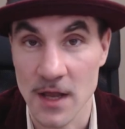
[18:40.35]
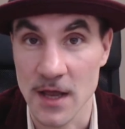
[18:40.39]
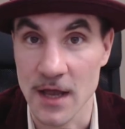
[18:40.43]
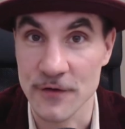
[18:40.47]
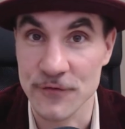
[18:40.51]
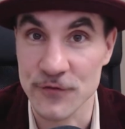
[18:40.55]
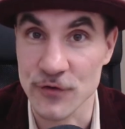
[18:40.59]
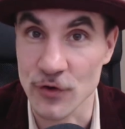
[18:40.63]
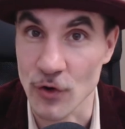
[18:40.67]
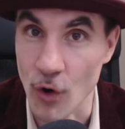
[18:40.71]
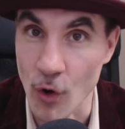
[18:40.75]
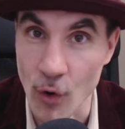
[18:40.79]
If
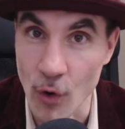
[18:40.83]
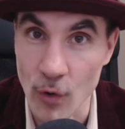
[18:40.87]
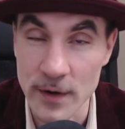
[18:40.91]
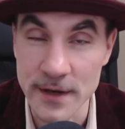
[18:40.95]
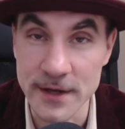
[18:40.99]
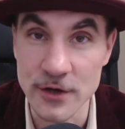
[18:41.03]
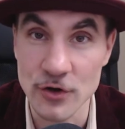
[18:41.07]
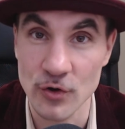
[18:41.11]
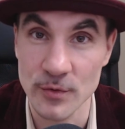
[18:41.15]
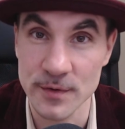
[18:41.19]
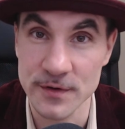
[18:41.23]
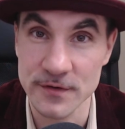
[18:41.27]
you're only
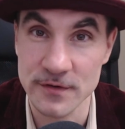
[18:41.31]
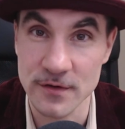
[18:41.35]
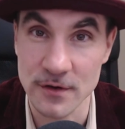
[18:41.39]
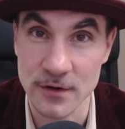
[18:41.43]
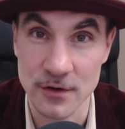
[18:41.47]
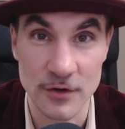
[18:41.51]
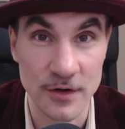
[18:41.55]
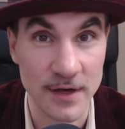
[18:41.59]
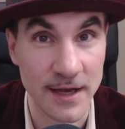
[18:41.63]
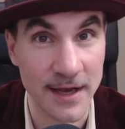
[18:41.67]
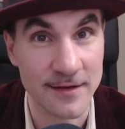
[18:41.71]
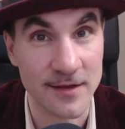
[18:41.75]
going to
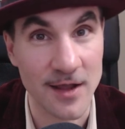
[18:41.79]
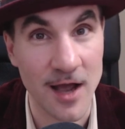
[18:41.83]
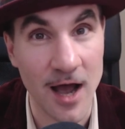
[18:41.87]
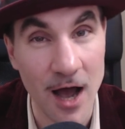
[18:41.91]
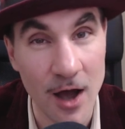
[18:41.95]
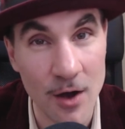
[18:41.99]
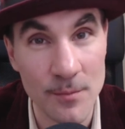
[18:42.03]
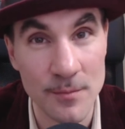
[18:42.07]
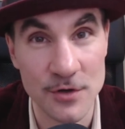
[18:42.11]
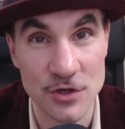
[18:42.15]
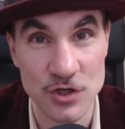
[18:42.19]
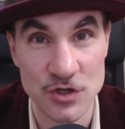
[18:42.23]
look at how
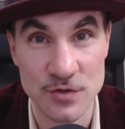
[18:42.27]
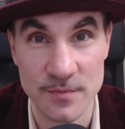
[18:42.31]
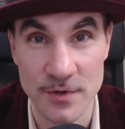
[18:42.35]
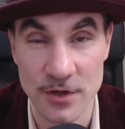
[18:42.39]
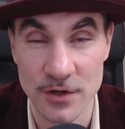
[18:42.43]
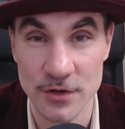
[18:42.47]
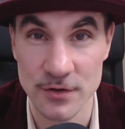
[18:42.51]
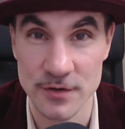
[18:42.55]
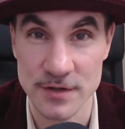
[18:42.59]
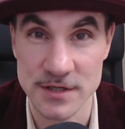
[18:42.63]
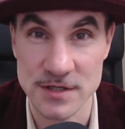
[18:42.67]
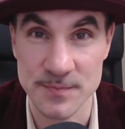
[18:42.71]
much money
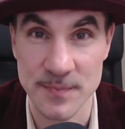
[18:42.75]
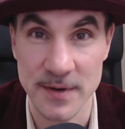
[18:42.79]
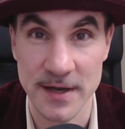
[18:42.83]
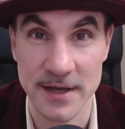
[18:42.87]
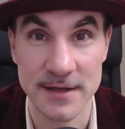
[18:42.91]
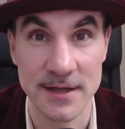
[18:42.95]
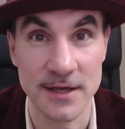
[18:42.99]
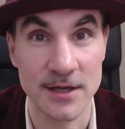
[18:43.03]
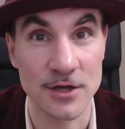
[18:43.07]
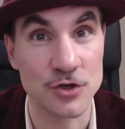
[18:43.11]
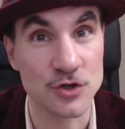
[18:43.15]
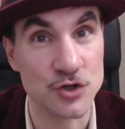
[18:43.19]
you're
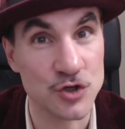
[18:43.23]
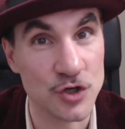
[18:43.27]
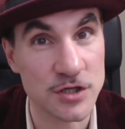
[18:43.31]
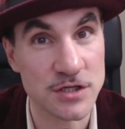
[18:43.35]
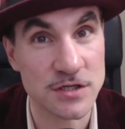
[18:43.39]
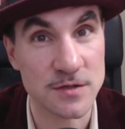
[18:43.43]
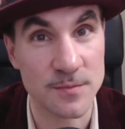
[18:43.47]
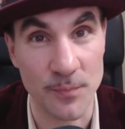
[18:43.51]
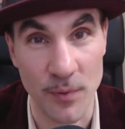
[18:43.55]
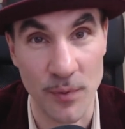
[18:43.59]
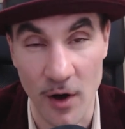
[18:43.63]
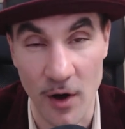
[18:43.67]
spending
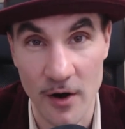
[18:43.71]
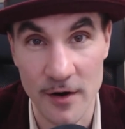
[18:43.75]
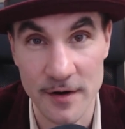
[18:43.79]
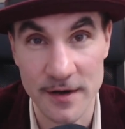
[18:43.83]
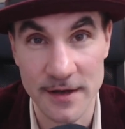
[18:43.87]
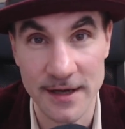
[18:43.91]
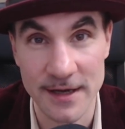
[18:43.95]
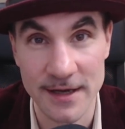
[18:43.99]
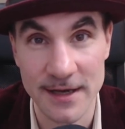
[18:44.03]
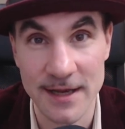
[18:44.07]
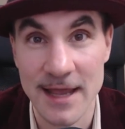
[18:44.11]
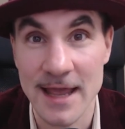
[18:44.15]
just
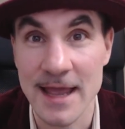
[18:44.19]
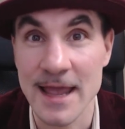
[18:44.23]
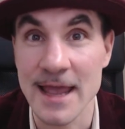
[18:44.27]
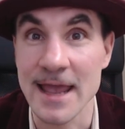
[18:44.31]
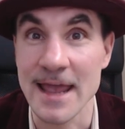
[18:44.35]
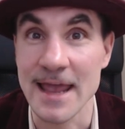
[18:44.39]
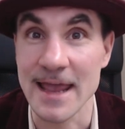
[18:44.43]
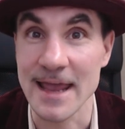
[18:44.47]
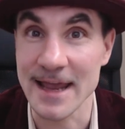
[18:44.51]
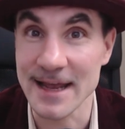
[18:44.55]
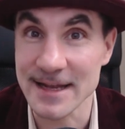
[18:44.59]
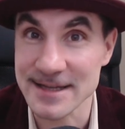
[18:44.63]
partying,
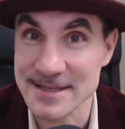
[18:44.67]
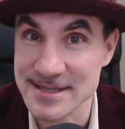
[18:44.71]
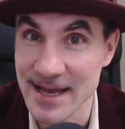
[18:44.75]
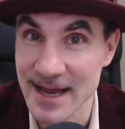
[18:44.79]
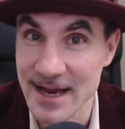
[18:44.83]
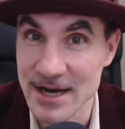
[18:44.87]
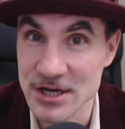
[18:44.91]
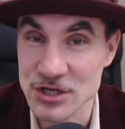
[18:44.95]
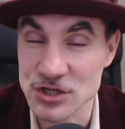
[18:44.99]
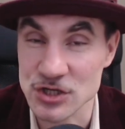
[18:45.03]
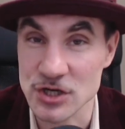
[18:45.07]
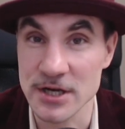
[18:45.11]
it's
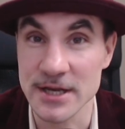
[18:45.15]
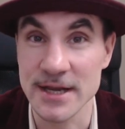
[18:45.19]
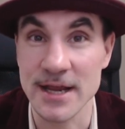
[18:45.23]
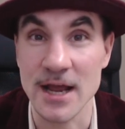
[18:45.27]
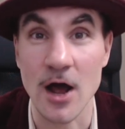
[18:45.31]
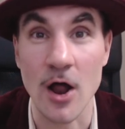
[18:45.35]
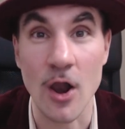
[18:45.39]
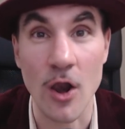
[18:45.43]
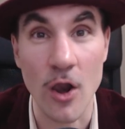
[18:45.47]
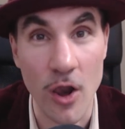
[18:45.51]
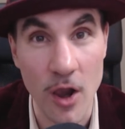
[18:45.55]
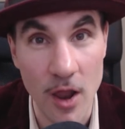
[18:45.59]
actually
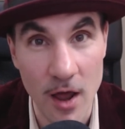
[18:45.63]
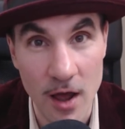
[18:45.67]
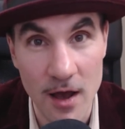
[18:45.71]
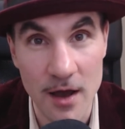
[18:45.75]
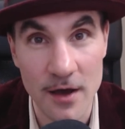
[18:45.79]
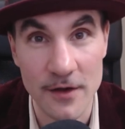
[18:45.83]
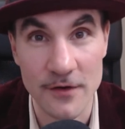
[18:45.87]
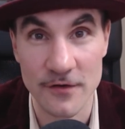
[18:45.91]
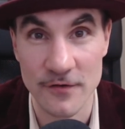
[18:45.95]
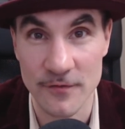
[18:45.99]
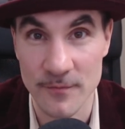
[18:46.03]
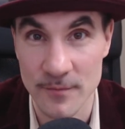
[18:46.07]
a
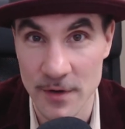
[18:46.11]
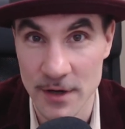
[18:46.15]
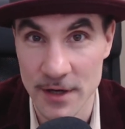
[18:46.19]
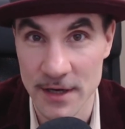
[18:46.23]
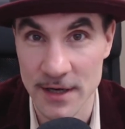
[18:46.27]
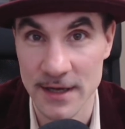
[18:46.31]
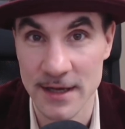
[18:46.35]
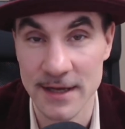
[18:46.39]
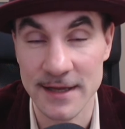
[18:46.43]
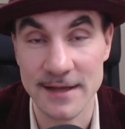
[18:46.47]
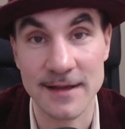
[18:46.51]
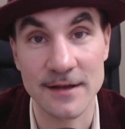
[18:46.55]
lot of
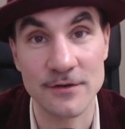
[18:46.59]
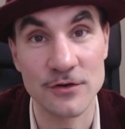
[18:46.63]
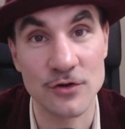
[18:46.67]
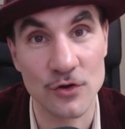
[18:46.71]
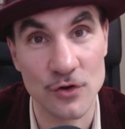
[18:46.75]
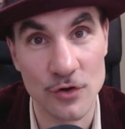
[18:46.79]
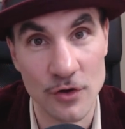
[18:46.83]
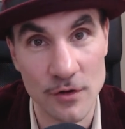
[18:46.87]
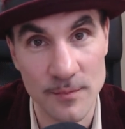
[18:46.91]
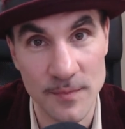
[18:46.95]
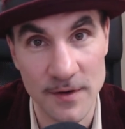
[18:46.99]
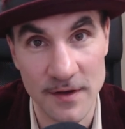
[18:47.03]
money that you
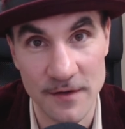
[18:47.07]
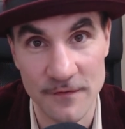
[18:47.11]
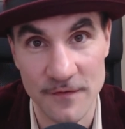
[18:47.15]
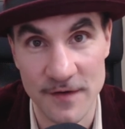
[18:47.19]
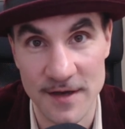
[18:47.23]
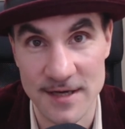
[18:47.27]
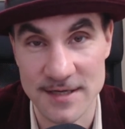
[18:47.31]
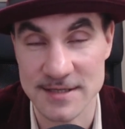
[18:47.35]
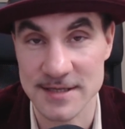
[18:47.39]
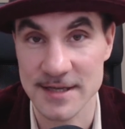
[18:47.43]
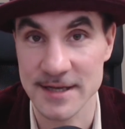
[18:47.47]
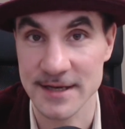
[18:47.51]
could be
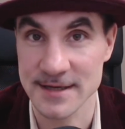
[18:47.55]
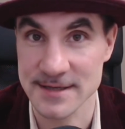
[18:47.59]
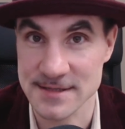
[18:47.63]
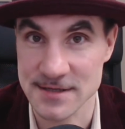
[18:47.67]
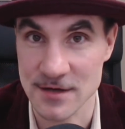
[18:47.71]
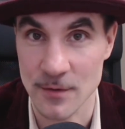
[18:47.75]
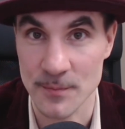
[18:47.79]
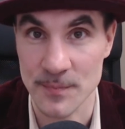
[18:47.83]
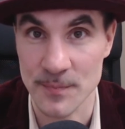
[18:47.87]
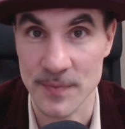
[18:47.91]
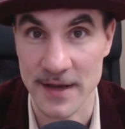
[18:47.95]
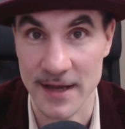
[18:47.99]
investing in
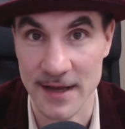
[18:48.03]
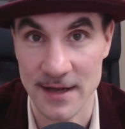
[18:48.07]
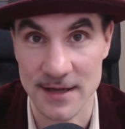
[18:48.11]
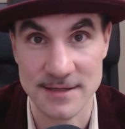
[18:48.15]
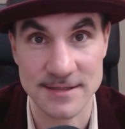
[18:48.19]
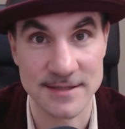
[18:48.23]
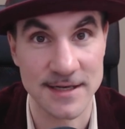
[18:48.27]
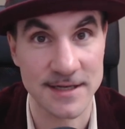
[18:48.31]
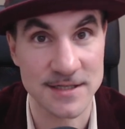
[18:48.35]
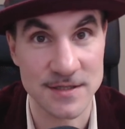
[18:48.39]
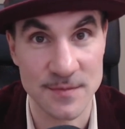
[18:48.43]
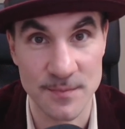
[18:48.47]
something else
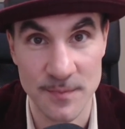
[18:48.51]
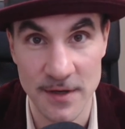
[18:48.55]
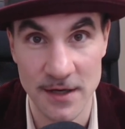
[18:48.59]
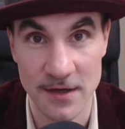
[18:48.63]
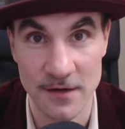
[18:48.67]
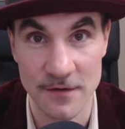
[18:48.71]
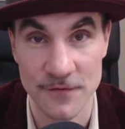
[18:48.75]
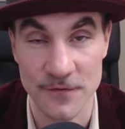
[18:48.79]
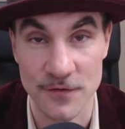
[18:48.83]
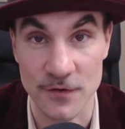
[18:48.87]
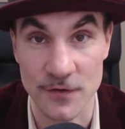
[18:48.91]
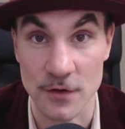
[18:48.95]
that's
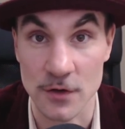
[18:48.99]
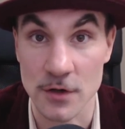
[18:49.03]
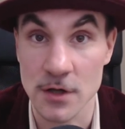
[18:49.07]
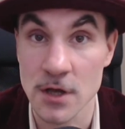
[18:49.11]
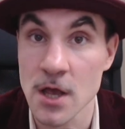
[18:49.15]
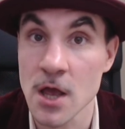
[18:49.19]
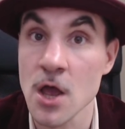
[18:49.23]
meaningful.